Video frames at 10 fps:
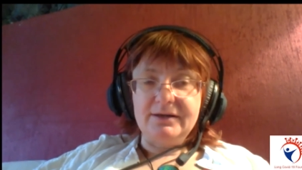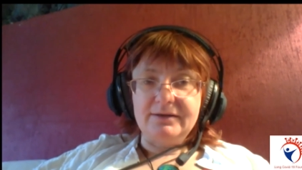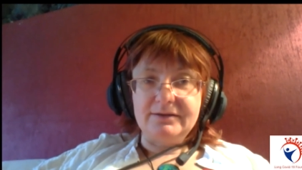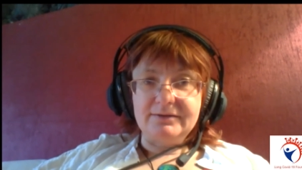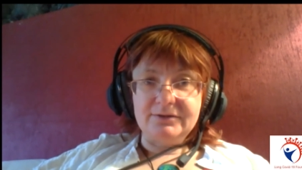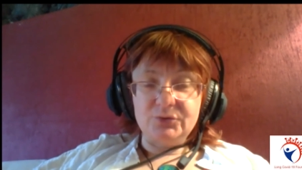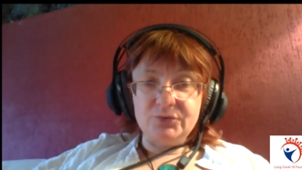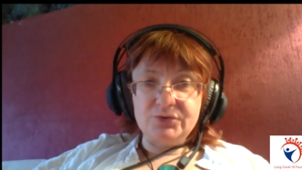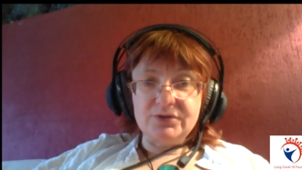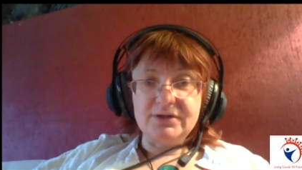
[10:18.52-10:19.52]
uh,
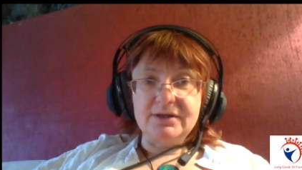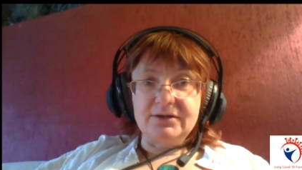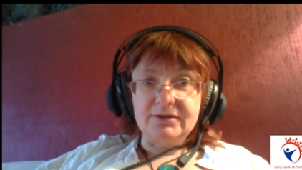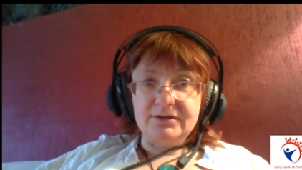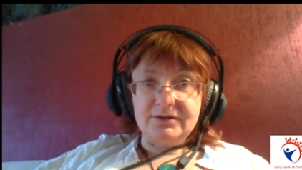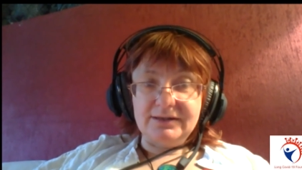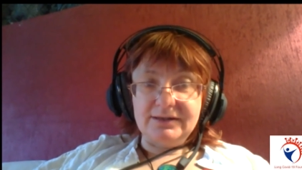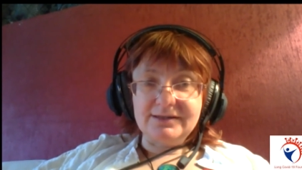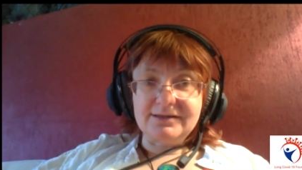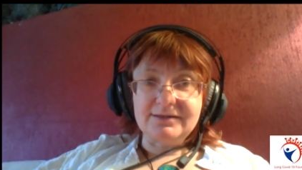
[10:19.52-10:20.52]
use uh,
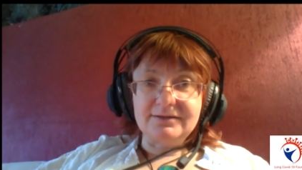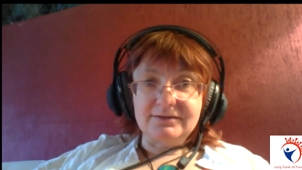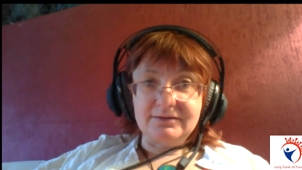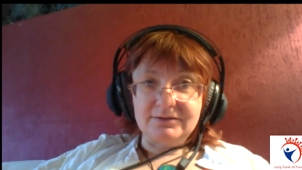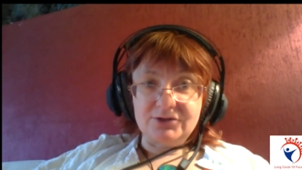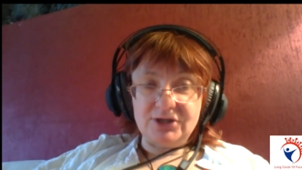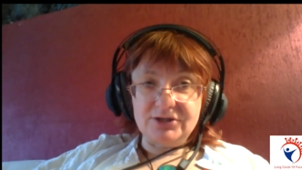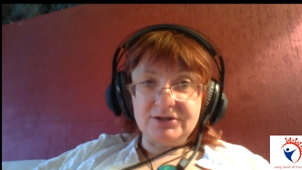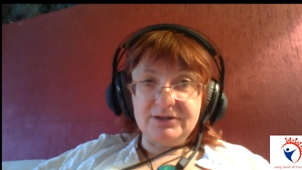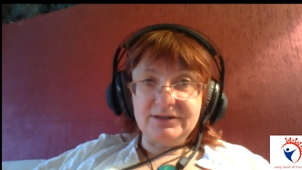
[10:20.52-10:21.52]
is
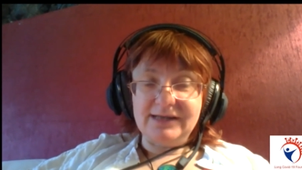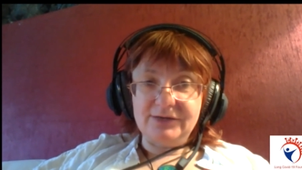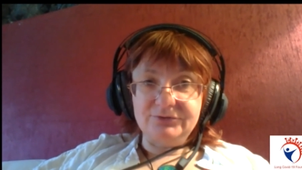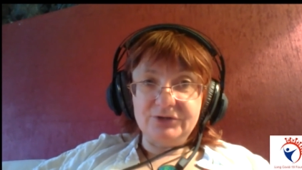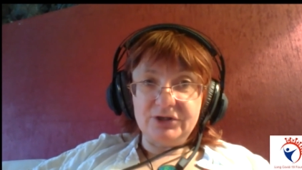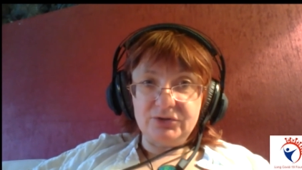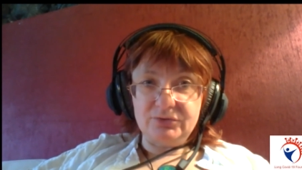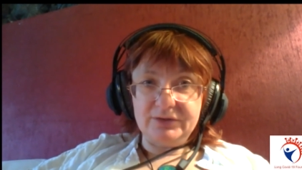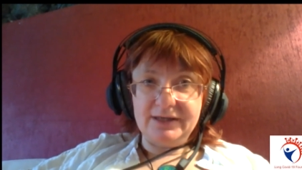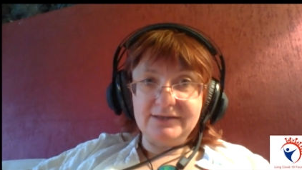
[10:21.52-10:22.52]
generally
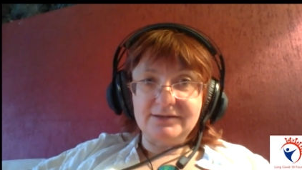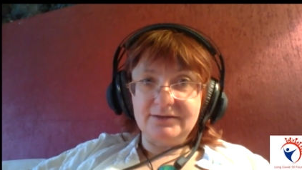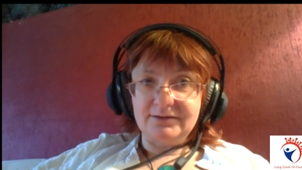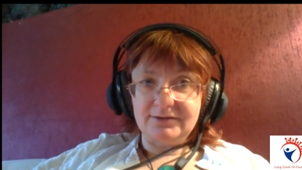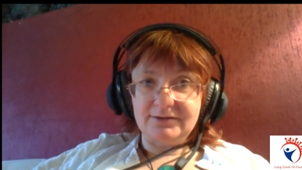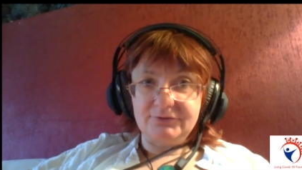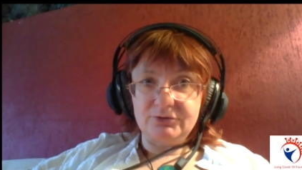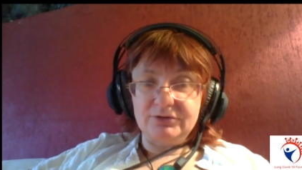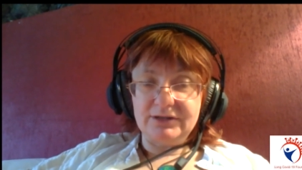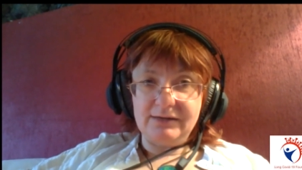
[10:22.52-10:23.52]
downregulated
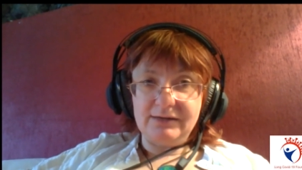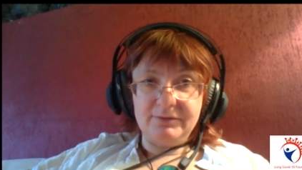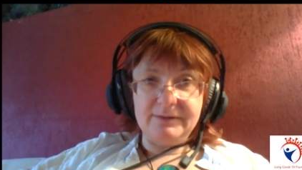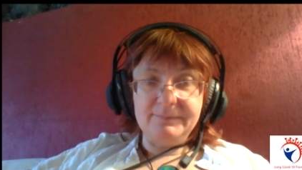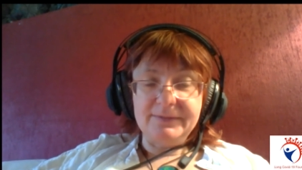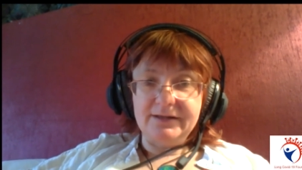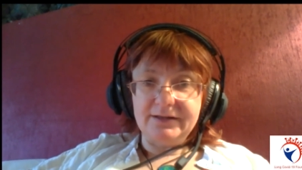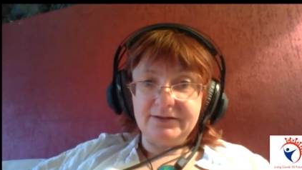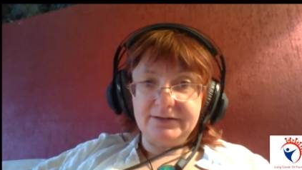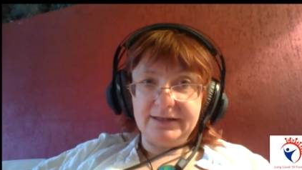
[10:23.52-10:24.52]
interferon gamma
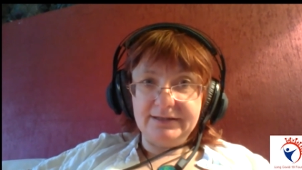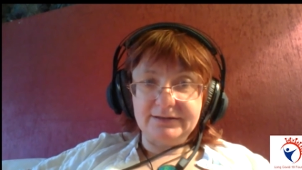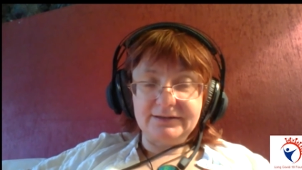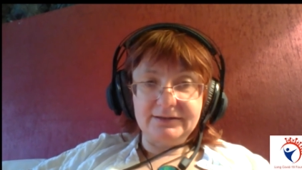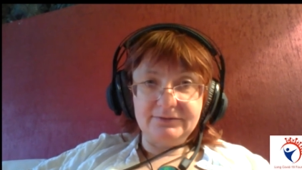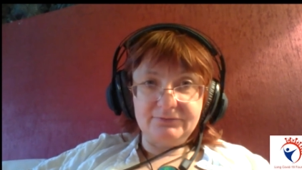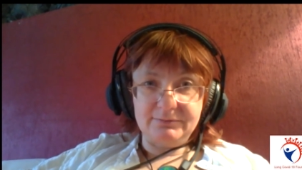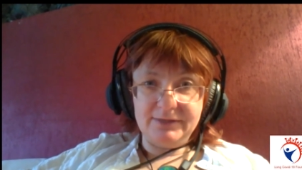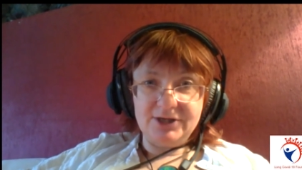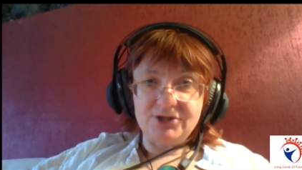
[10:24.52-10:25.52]
related
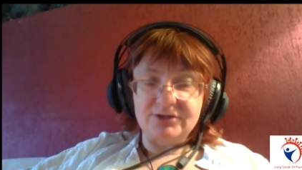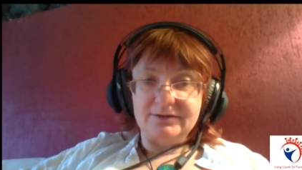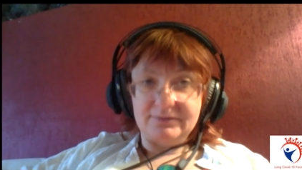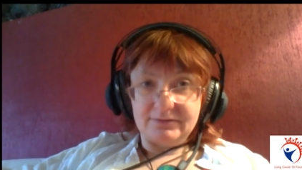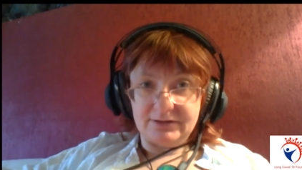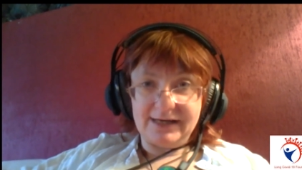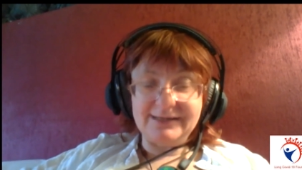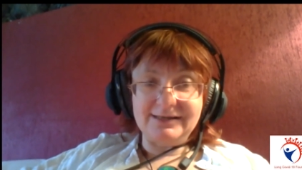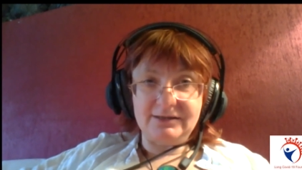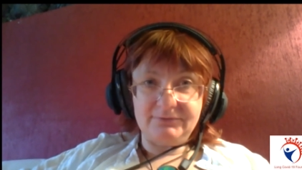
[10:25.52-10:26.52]
inflammation
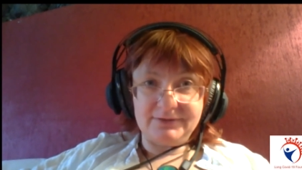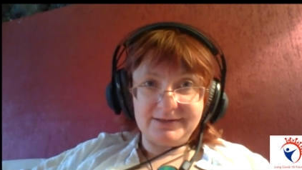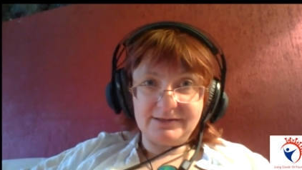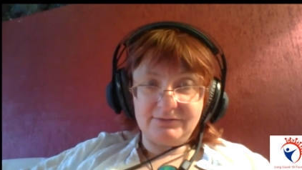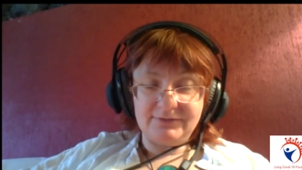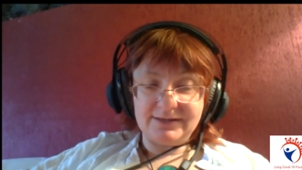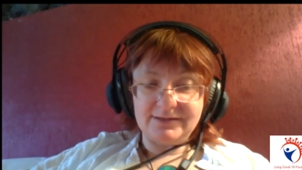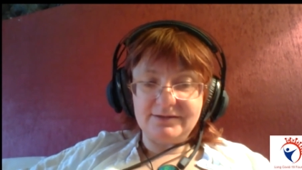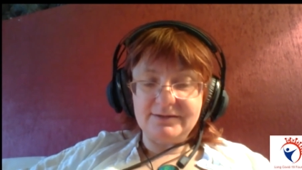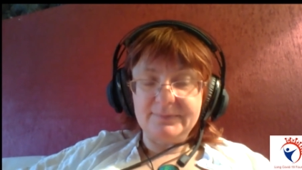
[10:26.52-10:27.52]
right there within the
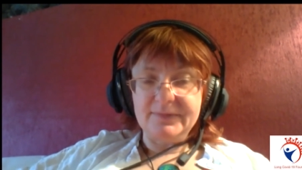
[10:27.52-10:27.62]
vessels.